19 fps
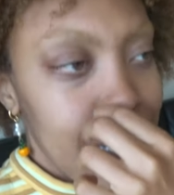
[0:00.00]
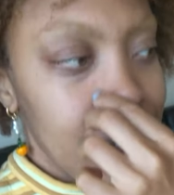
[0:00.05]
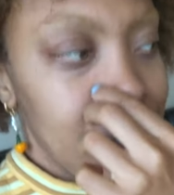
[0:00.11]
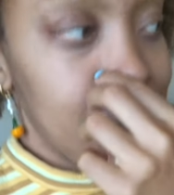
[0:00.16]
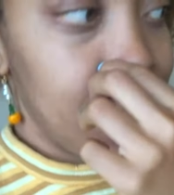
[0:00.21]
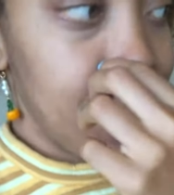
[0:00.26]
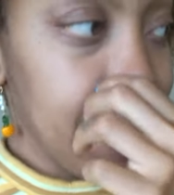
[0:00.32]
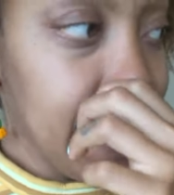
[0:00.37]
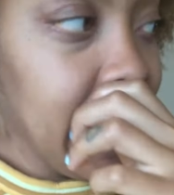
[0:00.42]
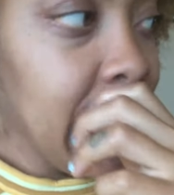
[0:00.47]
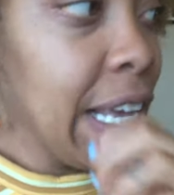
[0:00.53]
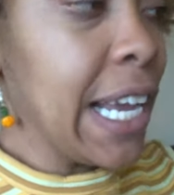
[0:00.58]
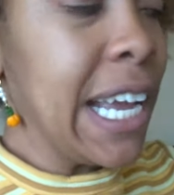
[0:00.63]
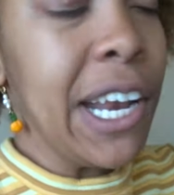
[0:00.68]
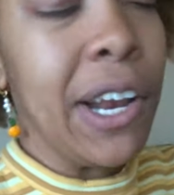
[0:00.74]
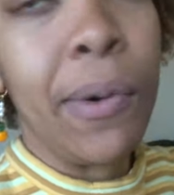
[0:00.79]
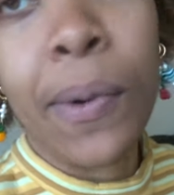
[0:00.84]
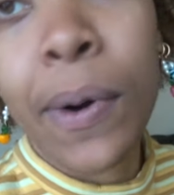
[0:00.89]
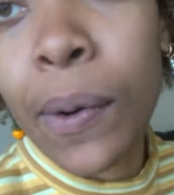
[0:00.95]
I just feel like
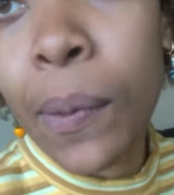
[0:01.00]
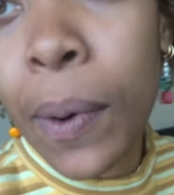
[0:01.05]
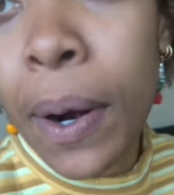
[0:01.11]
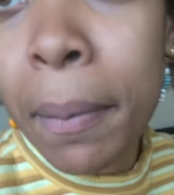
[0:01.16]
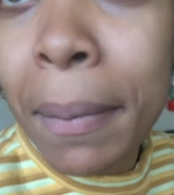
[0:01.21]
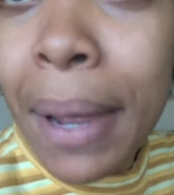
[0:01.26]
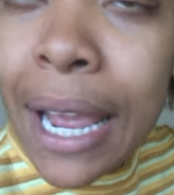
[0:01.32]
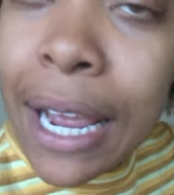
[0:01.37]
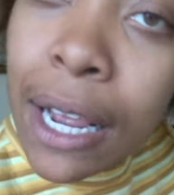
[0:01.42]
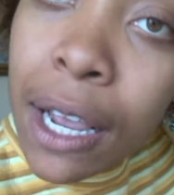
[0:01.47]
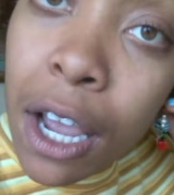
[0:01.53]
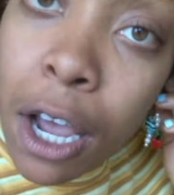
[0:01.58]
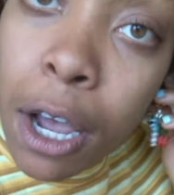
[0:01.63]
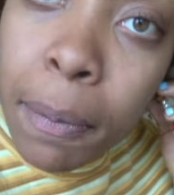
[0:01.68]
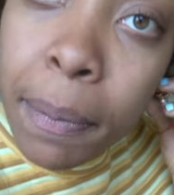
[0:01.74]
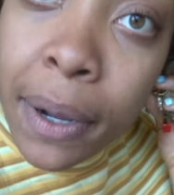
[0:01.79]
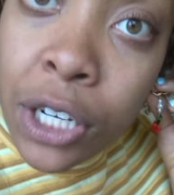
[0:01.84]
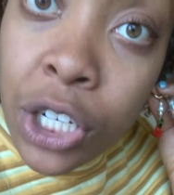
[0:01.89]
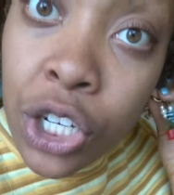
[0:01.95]
I don't want to wear
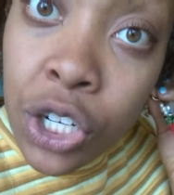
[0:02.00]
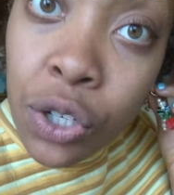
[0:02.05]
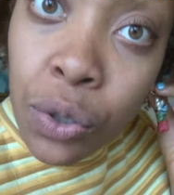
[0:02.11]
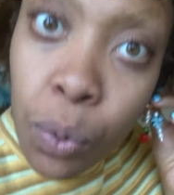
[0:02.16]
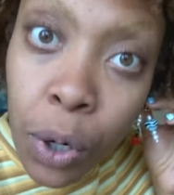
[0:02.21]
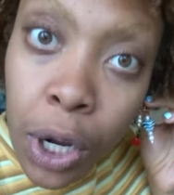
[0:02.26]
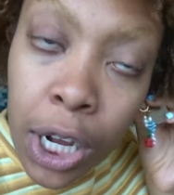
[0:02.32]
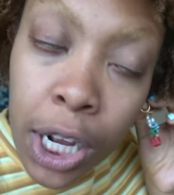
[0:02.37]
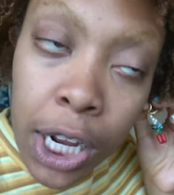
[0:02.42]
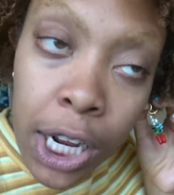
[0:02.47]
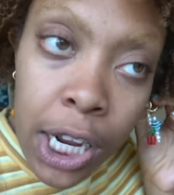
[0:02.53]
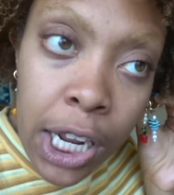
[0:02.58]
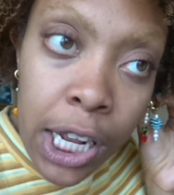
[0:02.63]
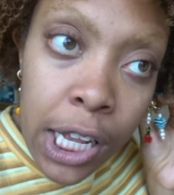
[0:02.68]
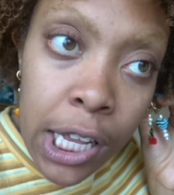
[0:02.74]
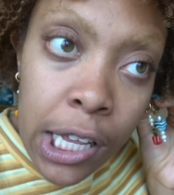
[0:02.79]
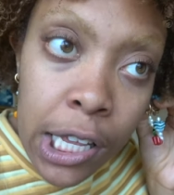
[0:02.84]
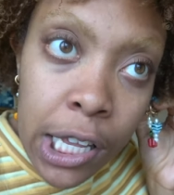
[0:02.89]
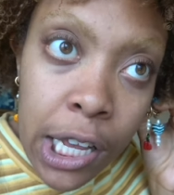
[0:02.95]
makeup. I just want,
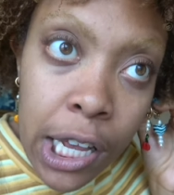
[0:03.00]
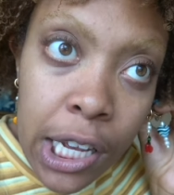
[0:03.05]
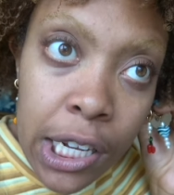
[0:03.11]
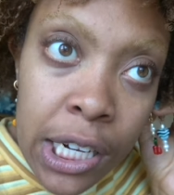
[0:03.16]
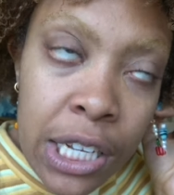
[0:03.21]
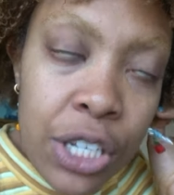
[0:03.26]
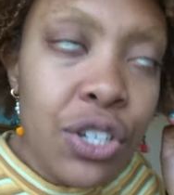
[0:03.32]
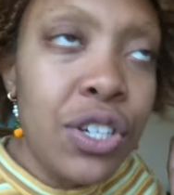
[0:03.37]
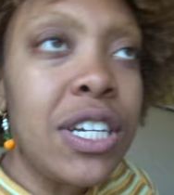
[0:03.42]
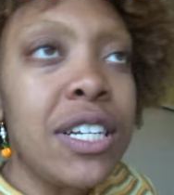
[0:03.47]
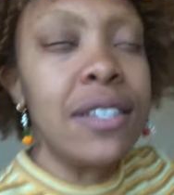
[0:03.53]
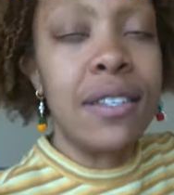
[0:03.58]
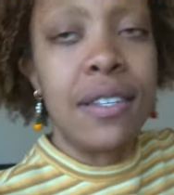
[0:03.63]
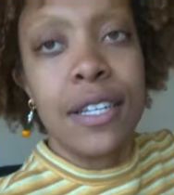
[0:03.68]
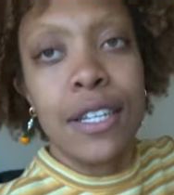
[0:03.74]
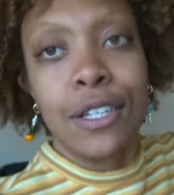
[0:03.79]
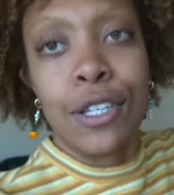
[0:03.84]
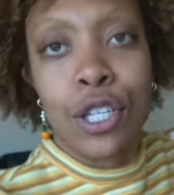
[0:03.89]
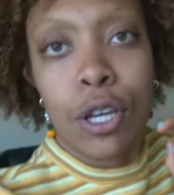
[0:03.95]
because you can
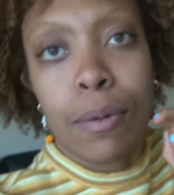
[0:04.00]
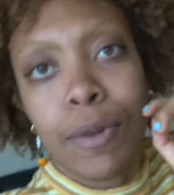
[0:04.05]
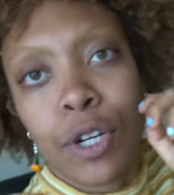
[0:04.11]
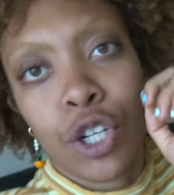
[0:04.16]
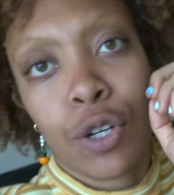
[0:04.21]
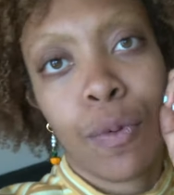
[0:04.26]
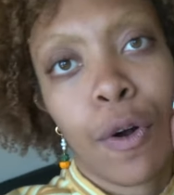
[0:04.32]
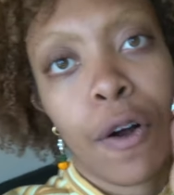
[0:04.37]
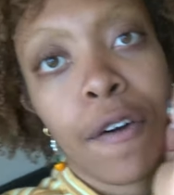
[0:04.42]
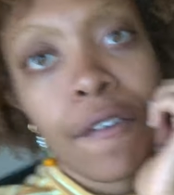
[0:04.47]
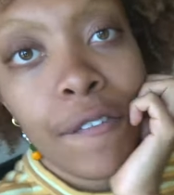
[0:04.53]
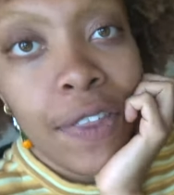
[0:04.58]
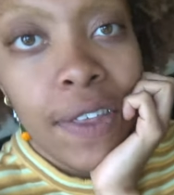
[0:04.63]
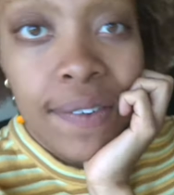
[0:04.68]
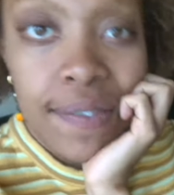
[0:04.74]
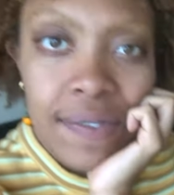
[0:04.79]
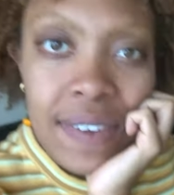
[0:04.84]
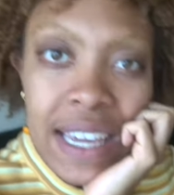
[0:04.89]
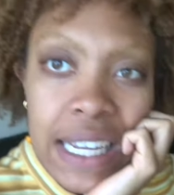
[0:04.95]
see so much more of
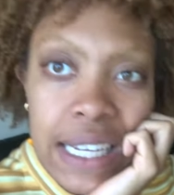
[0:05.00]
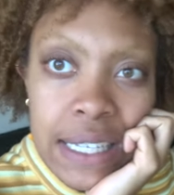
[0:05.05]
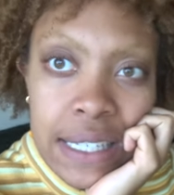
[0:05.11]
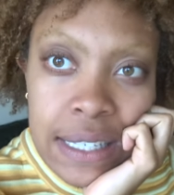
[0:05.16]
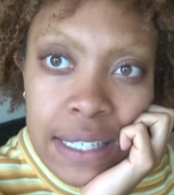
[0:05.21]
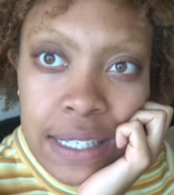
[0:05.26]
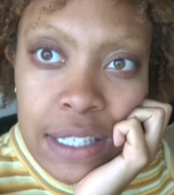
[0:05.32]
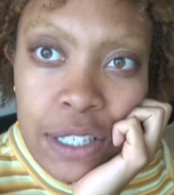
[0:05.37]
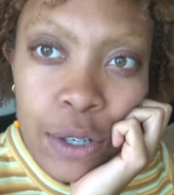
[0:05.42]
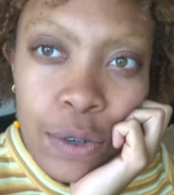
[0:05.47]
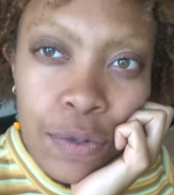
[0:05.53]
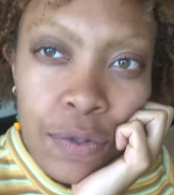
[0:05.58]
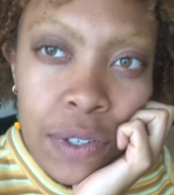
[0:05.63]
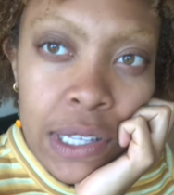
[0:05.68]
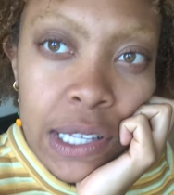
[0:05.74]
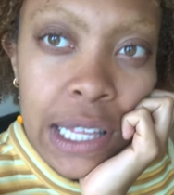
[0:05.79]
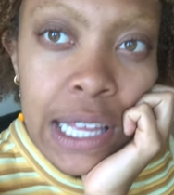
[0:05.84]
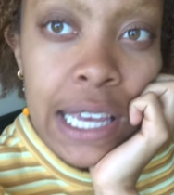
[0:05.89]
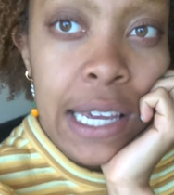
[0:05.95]
the face, you
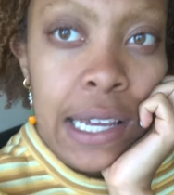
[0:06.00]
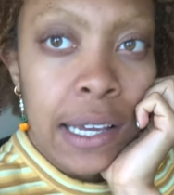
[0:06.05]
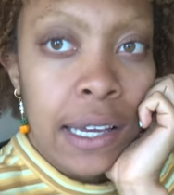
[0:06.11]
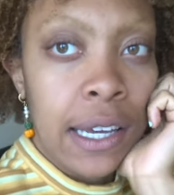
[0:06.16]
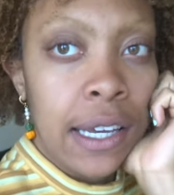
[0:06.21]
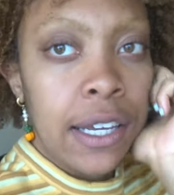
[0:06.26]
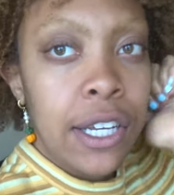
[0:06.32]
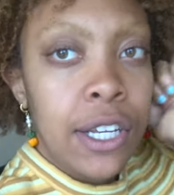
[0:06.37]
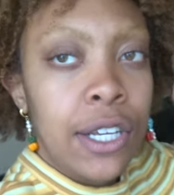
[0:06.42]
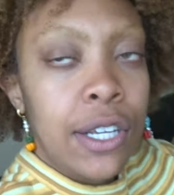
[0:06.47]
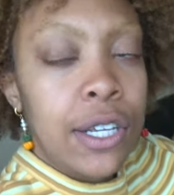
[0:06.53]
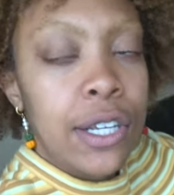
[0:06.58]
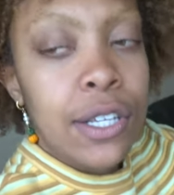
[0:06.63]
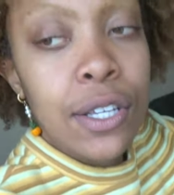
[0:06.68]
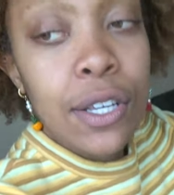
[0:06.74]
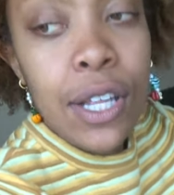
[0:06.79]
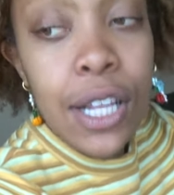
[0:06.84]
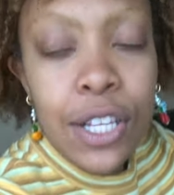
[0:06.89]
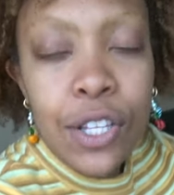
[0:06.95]
feel like.
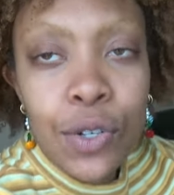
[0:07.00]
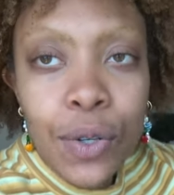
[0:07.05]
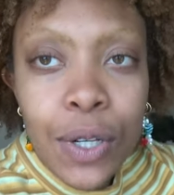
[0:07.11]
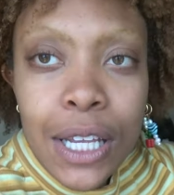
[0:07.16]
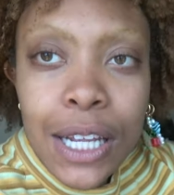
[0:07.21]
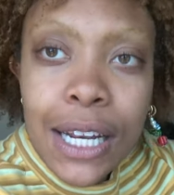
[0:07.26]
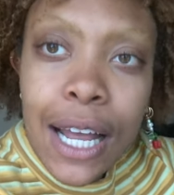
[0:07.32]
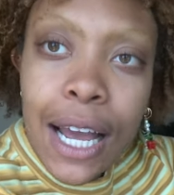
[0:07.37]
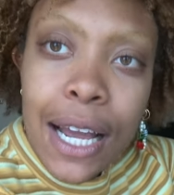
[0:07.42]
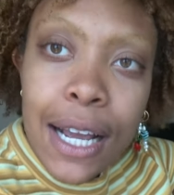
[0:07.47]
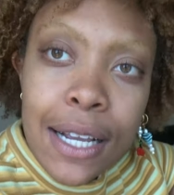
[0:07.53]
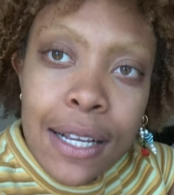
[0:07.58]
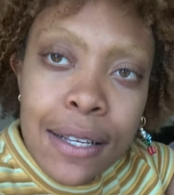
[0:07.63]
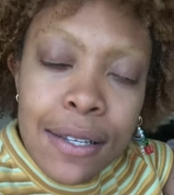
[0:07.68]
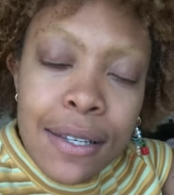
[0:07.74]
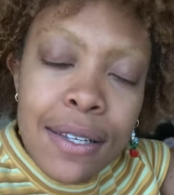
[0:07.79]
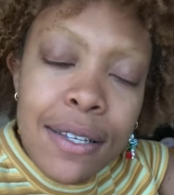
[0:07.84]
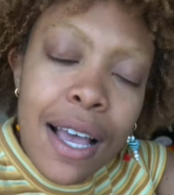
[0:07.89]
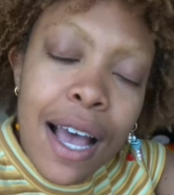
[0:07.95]
So that's really
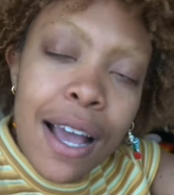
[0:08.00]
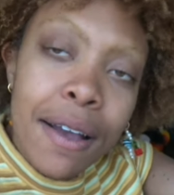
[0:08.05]
nice.